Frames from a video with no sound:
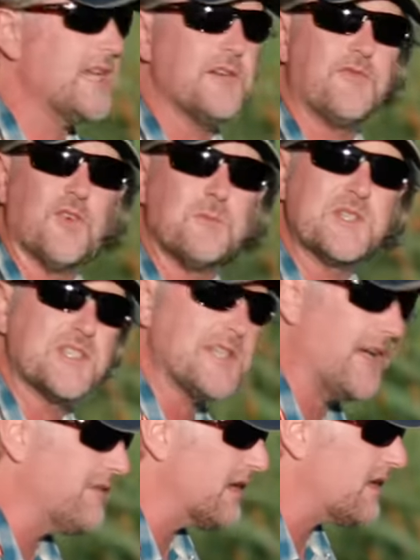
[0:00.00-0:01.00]
say from
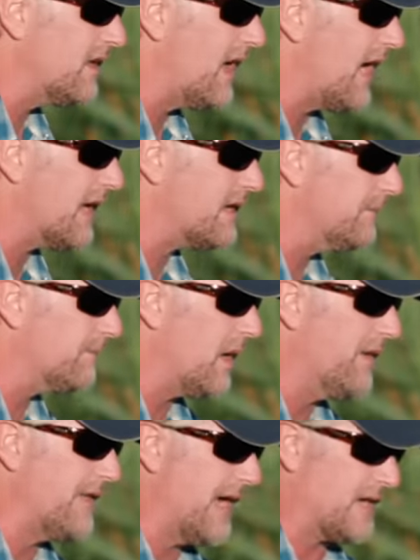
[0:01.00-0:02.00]
7 o'clock
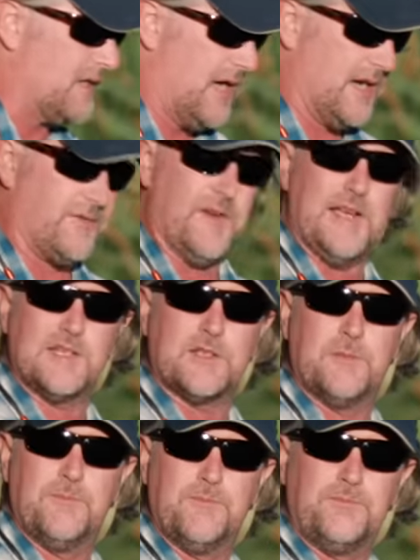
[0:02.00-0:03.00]
on that clock
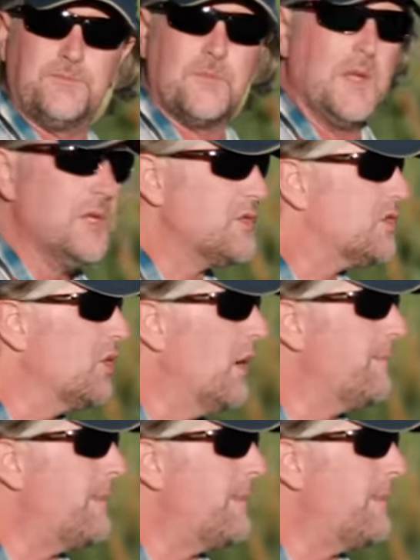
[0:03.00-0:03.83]
face to